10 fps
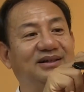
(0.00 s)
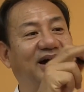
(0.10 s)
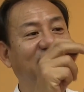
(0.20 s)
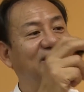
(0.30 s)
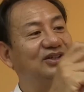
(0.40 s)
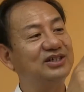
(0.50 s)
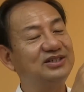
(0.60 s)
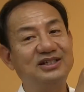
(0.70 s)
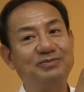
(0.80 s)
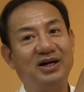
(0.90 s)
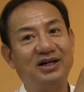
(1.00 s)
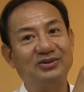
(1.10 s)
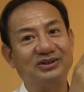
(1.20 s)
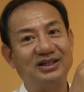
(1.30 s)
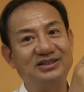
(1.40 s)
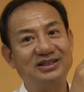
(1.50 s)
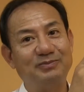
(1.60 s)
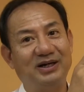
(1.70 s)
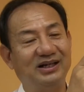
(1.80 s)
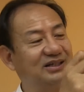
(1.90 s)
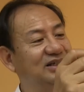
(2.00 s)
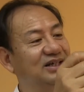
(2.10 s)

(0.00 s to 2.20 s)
Either touch this part or touch this part.